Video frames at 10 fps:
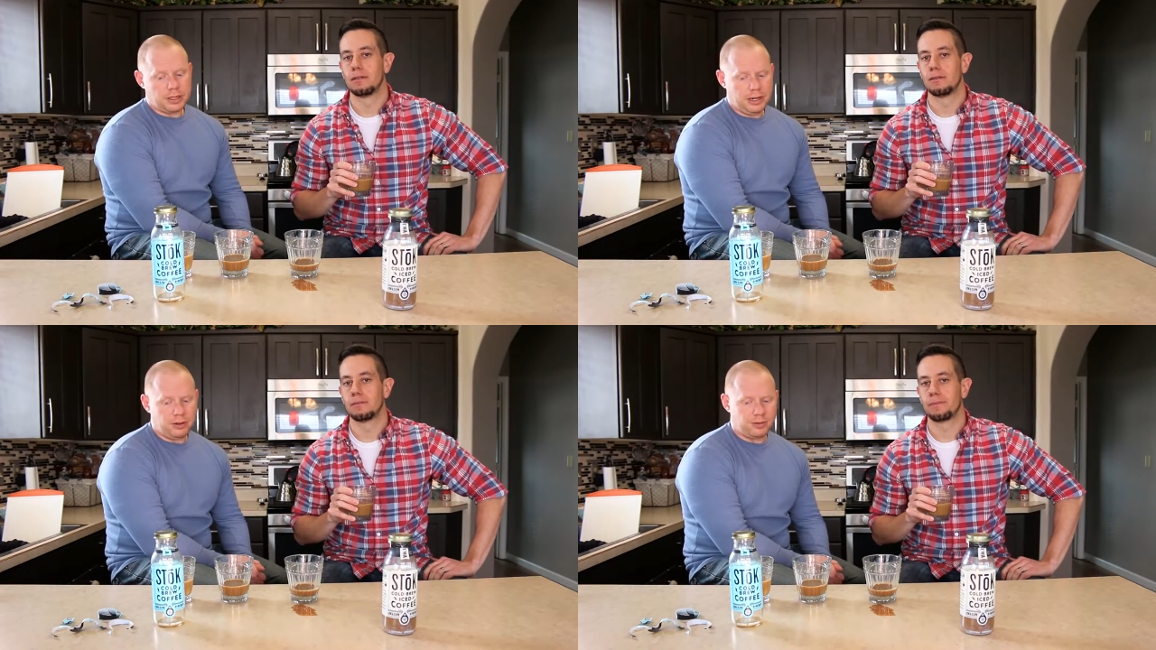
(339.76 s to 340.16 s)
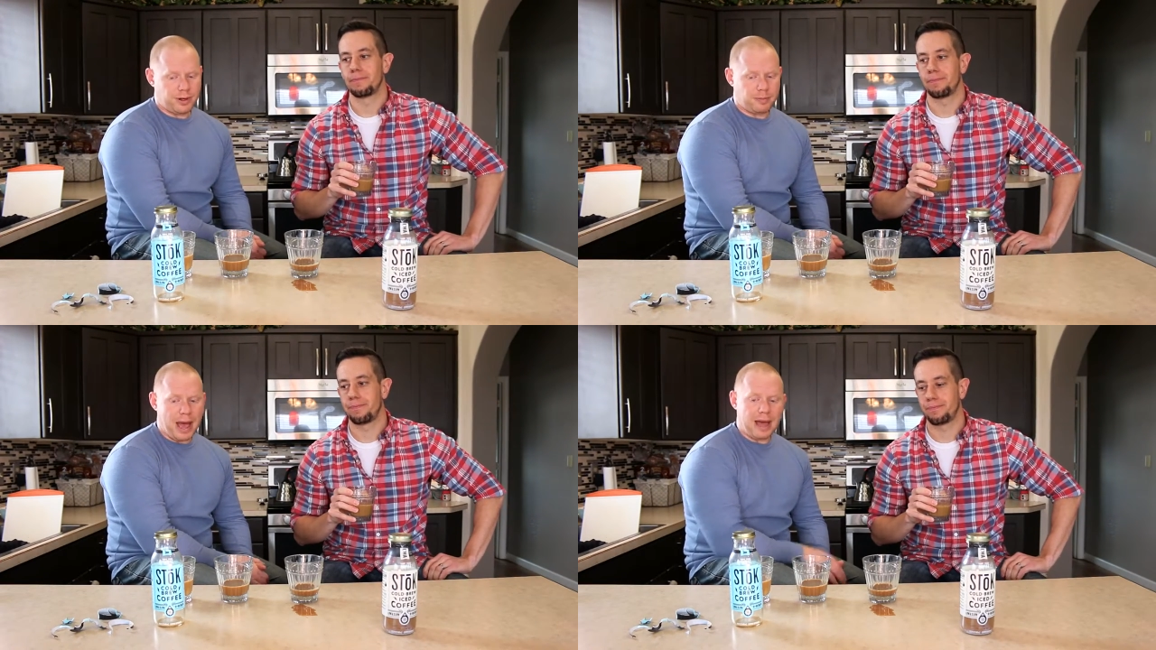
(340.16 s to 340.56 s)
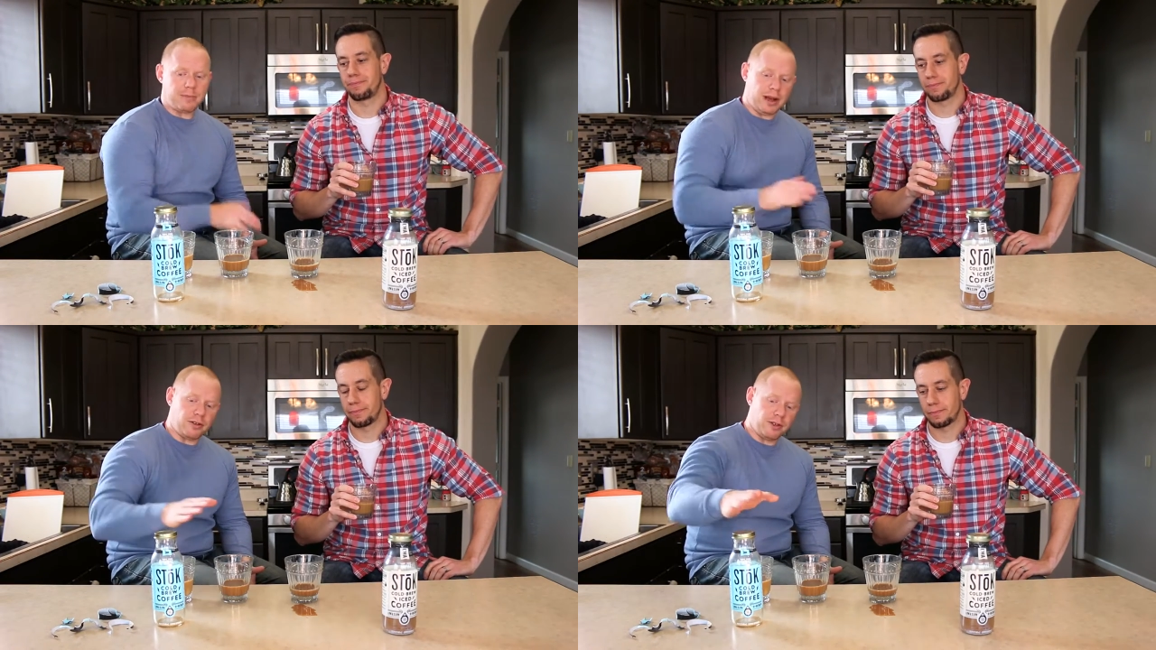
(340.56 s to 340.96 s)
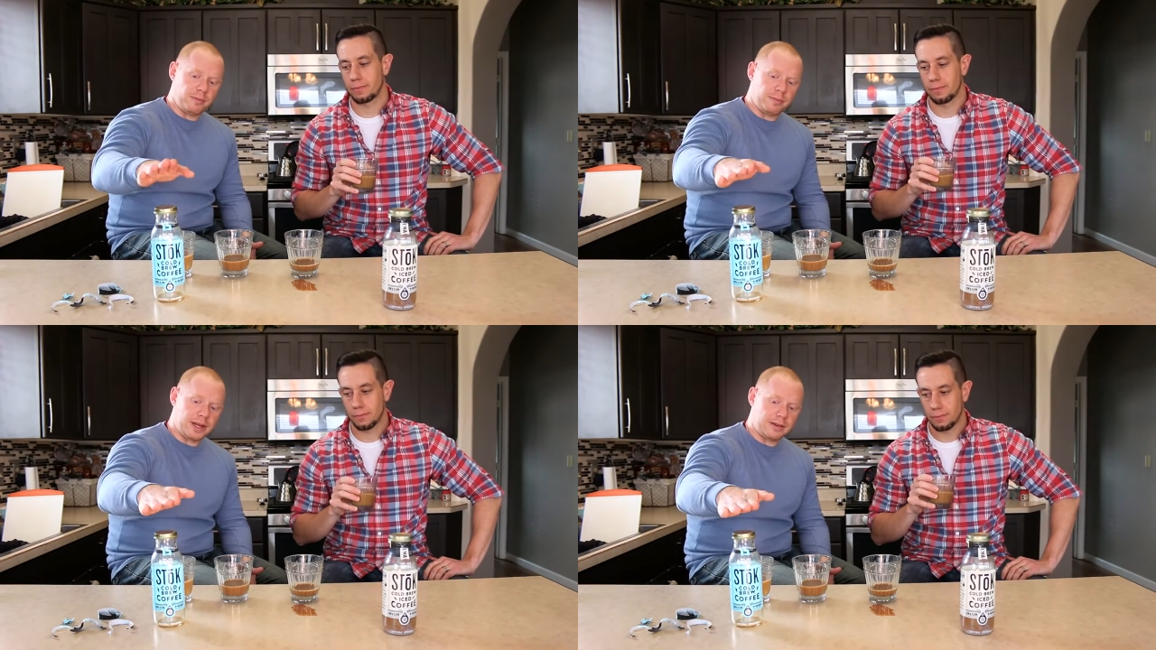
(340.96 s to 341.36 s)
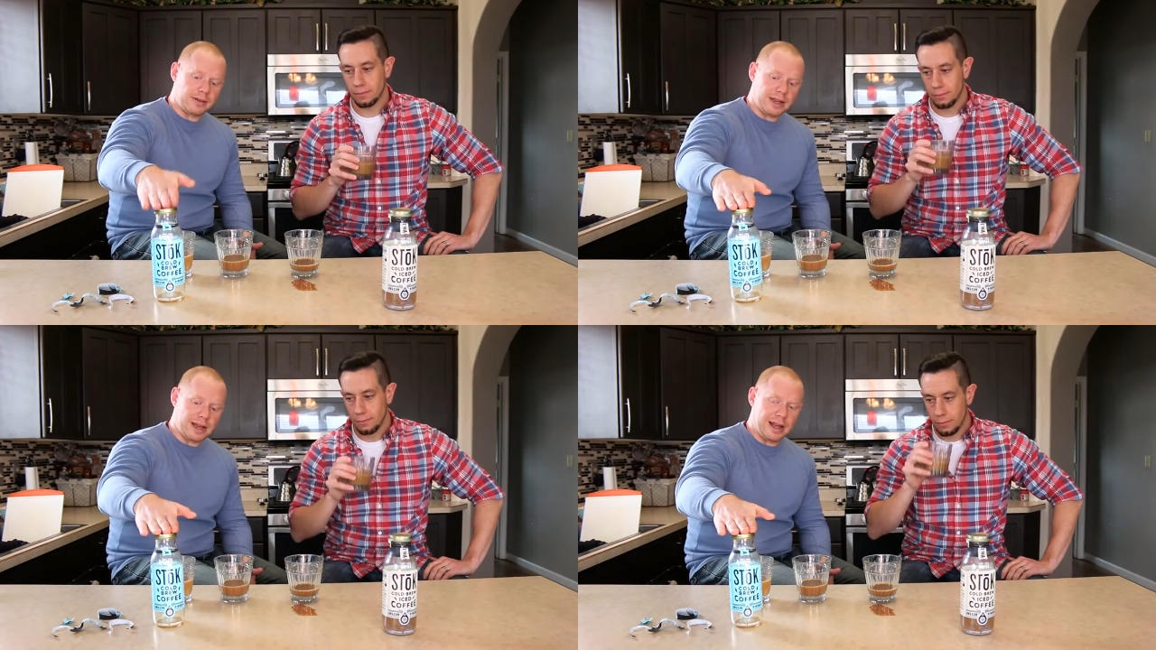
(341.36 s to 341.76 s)
Speaker 1: And I don't want to badmouth them, but
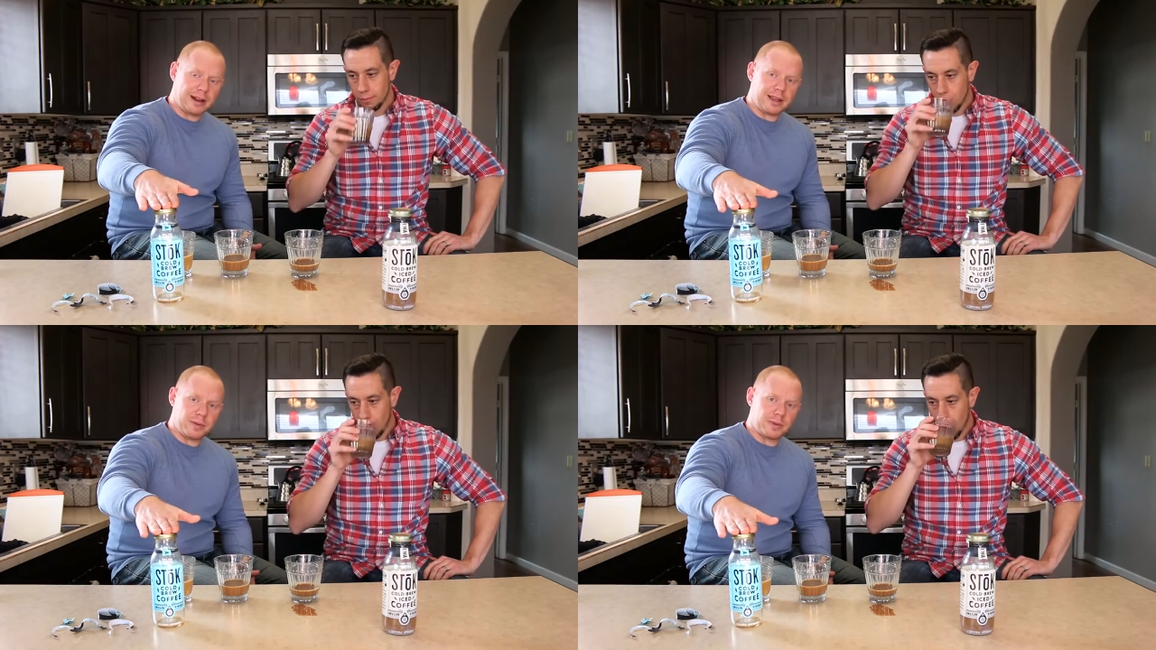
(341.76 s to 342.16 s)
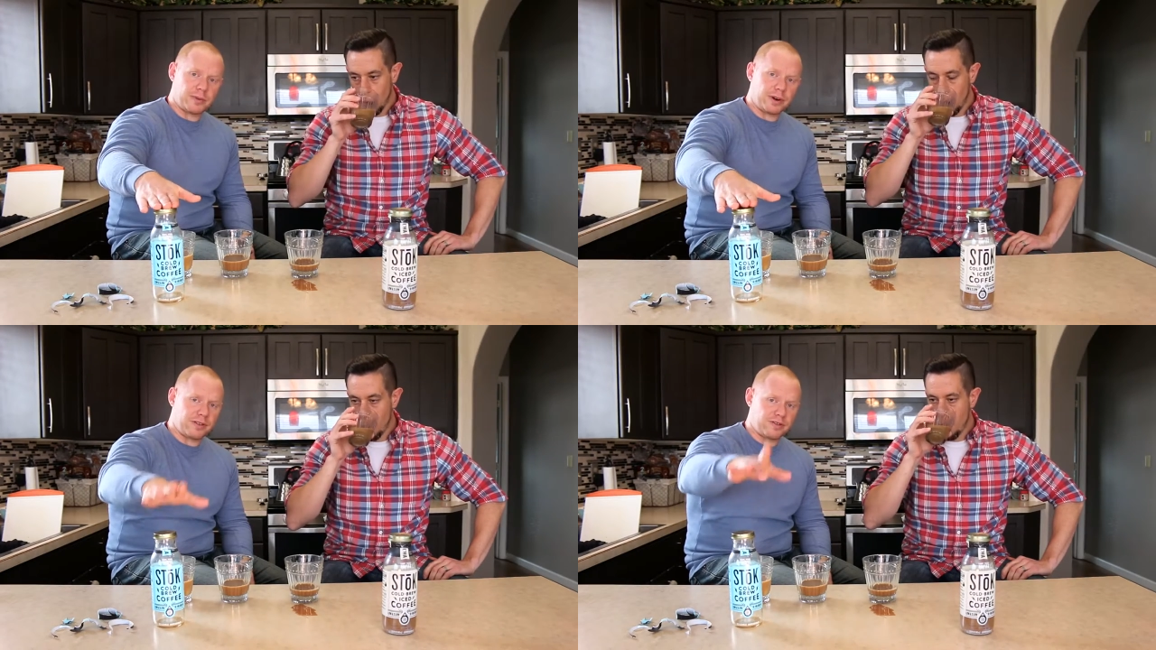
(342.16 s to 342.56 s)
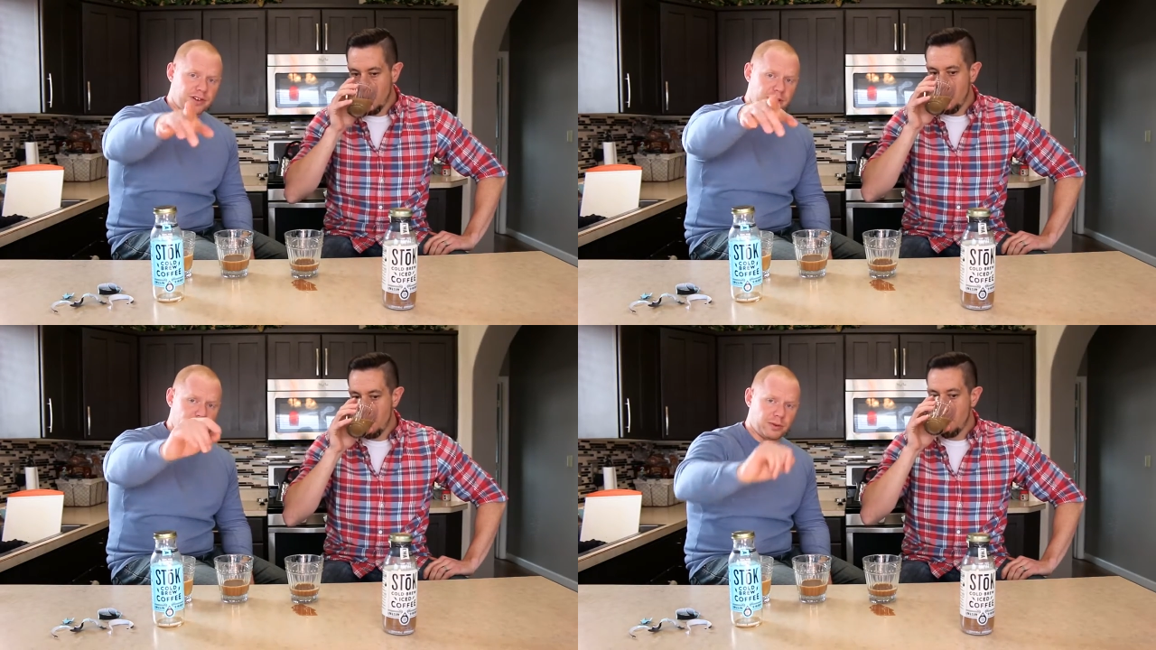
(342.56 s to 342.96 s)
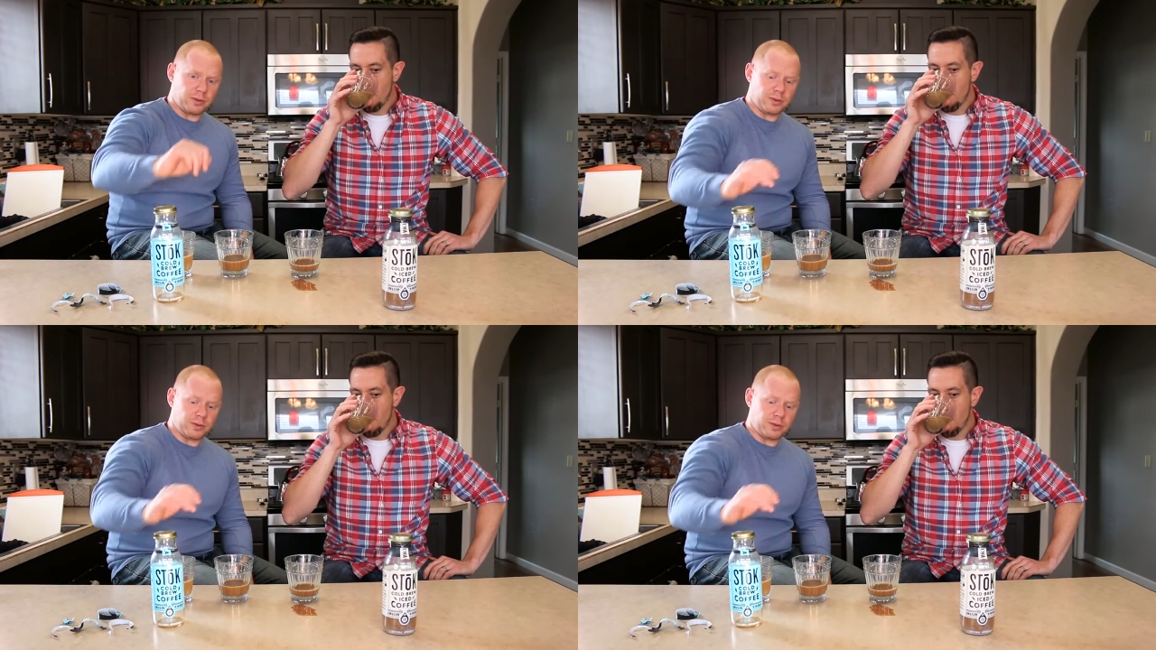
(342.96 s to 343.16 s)
I got to keep it real for you.